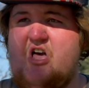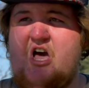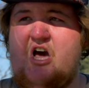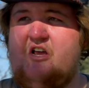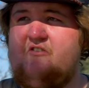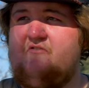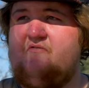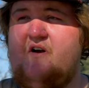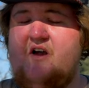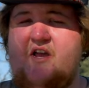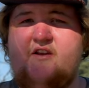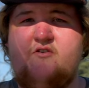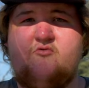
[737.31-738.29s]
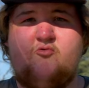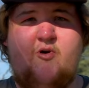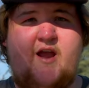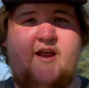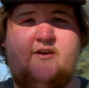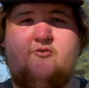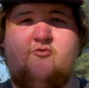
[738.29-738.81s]
idled fine,
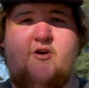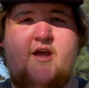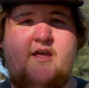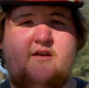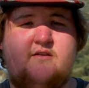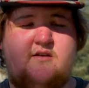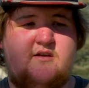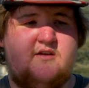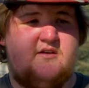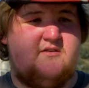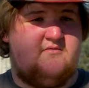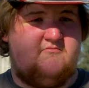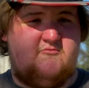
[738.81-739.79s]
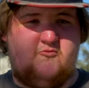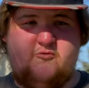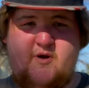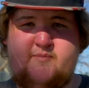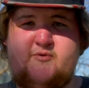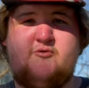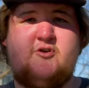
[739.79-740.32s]
ran great,
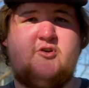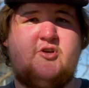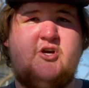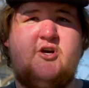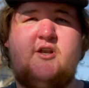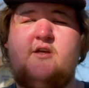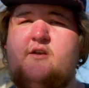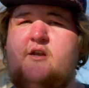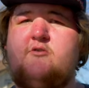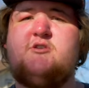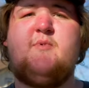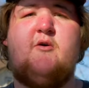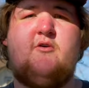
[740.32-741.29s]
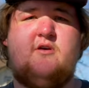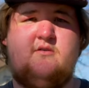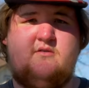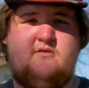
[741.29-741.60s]
ripped real good, no smoke.